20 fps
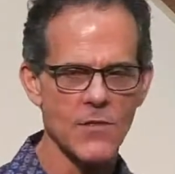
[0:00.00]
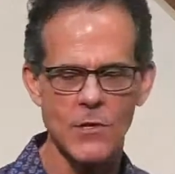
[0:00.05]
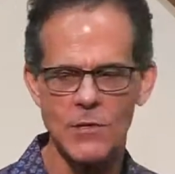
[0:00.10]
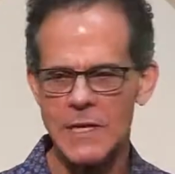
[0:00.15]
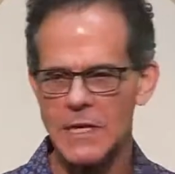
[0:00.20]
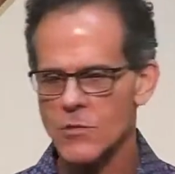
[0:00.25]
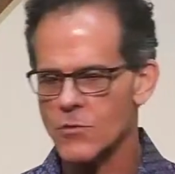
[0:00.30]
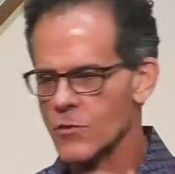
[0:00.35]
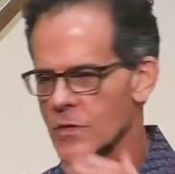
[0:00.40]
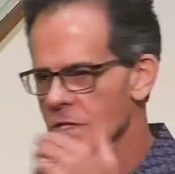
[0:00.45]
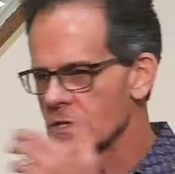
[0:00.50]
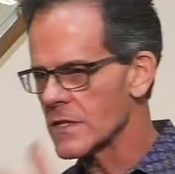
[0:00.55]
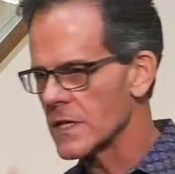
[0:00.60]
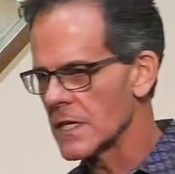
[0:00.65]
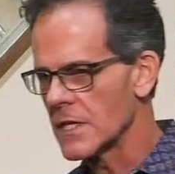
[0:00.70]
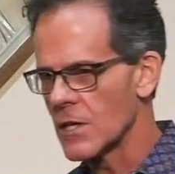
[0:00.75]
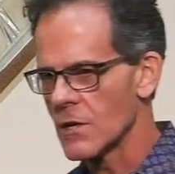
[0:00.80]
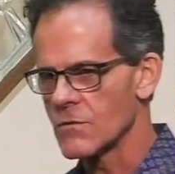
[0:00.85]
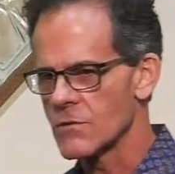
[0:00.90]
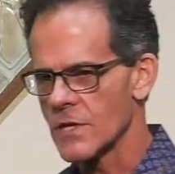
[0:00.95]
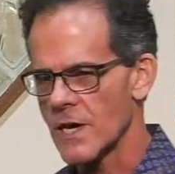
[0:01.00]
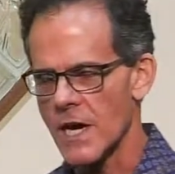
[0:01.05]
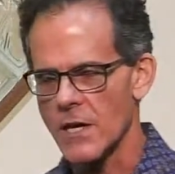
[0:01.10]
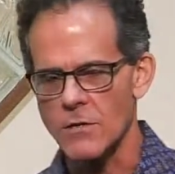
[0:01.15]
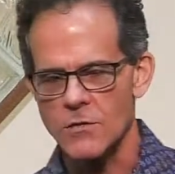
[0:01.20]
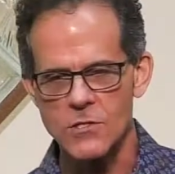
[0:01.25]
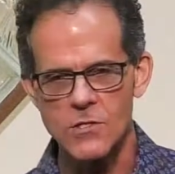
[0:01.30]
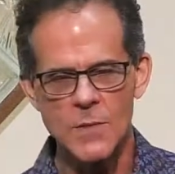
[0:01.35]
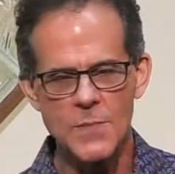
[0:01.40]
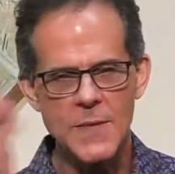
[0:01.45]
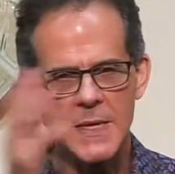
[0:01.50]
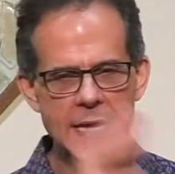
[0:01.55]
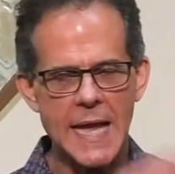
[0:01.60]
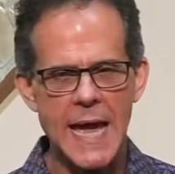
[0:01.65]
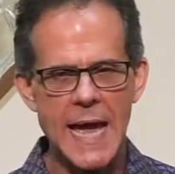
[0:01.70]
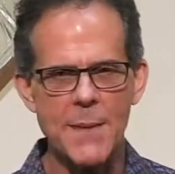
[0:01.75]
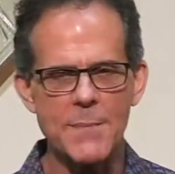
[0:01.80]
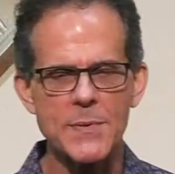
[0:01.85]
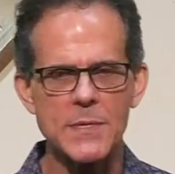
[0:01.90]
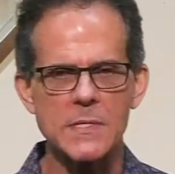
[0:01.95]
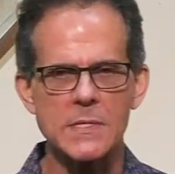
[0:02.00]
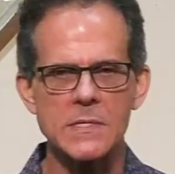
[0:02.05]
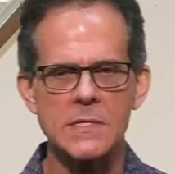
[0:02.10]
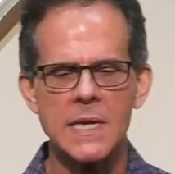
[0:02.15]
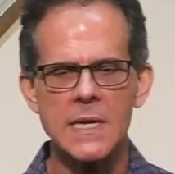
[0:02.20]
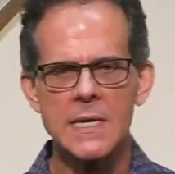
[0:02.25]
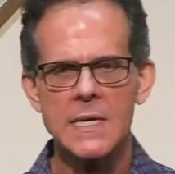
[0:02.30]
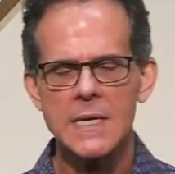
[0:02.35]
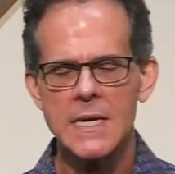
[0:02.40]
their electricity goes out, or something happens,